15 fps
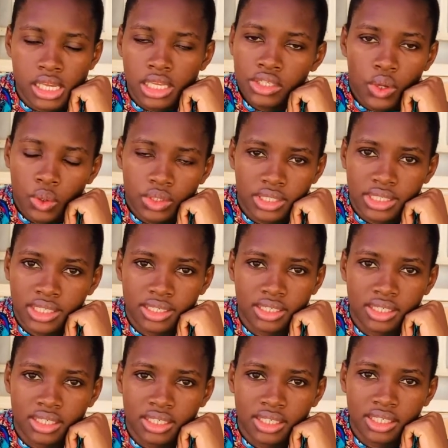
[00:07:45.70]
Don't.
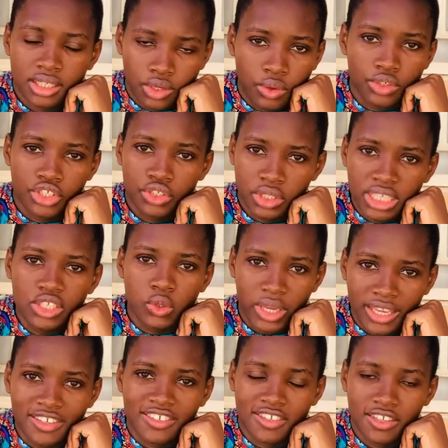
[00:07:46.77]
You need to
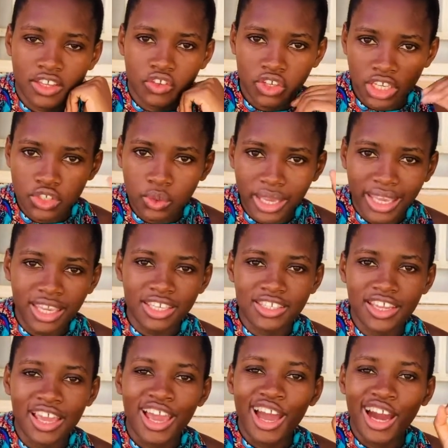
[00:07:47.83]
eat, and
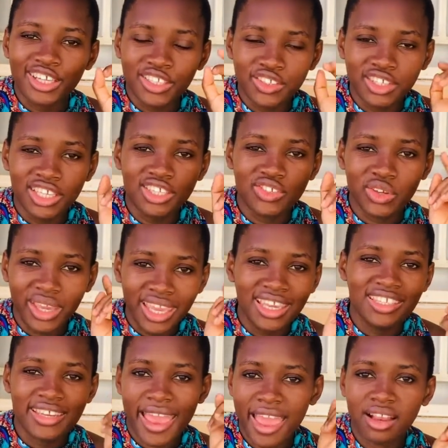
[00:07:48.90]
you need to
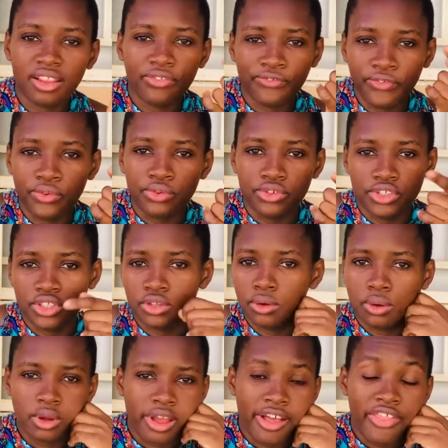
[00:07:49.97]
eat health foods, you
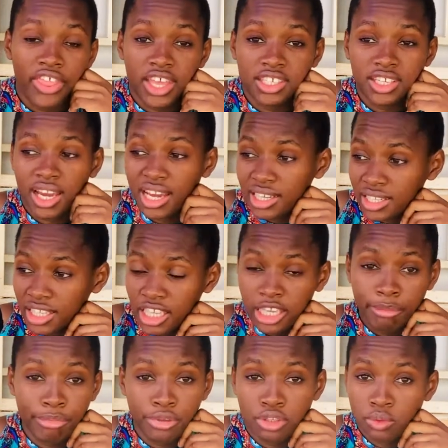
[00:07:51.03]
know, that can
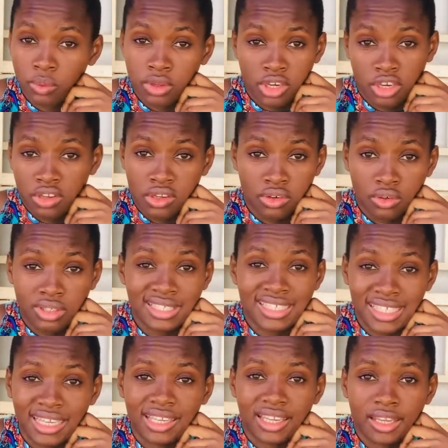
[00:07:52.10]
keep you when you're not
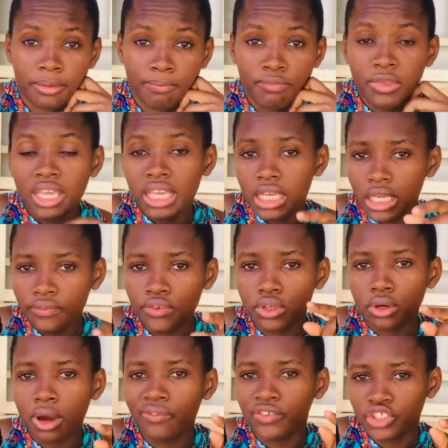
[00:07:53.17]
sick. If you
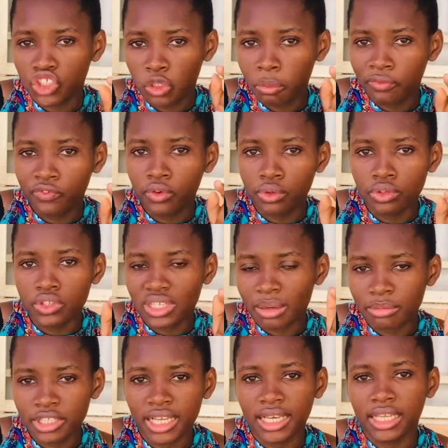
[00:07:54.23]
go for cheap foods,
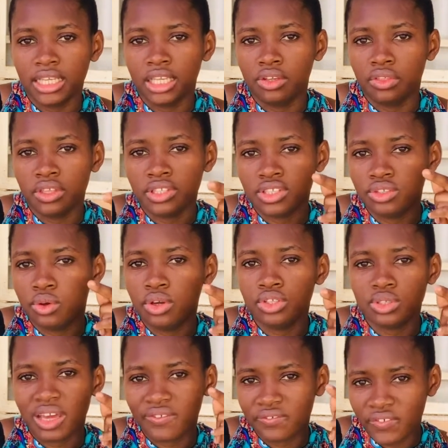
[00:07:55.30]
I'm telling you, this is going
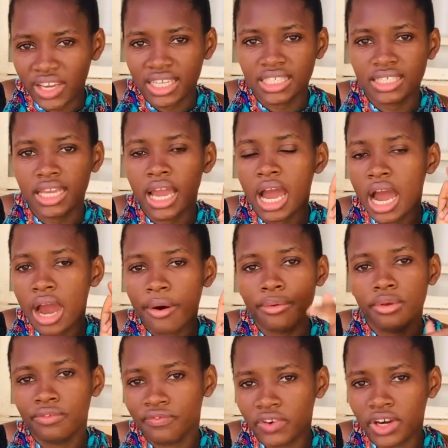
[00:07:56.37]
to affect how
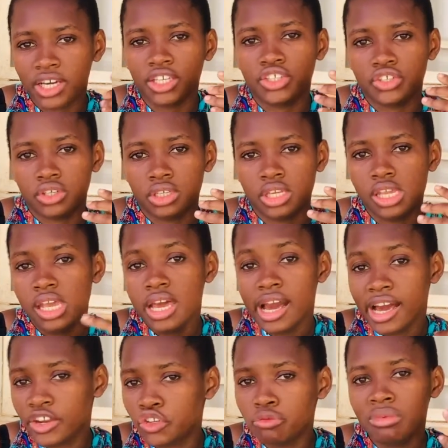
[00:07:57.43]
you function.
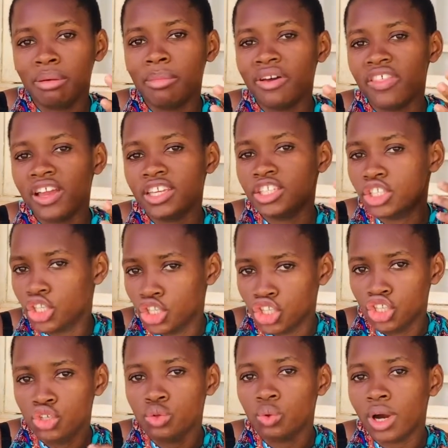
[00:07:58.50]
And remember that
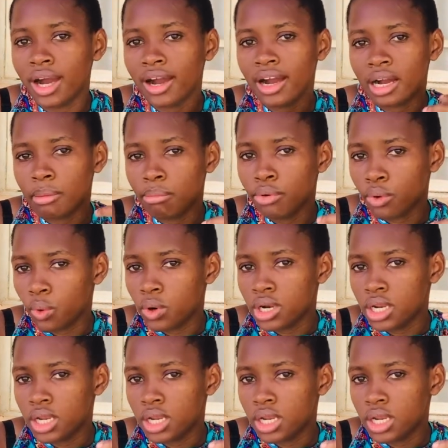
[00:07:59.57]
you are abroad.